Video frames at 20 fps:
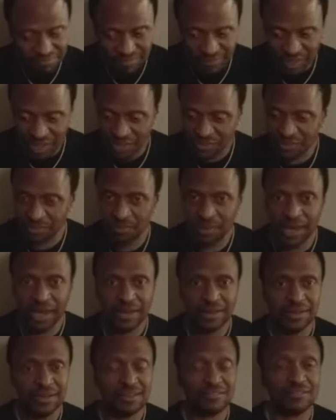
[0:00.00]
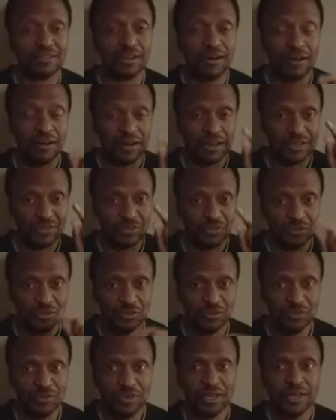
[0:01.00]
Doesn't matter as long as
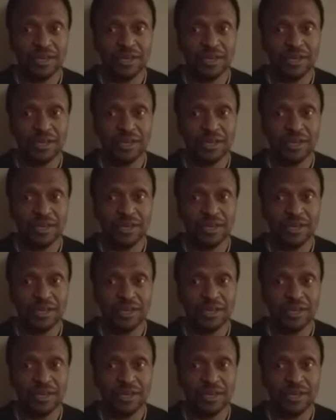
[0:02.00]
you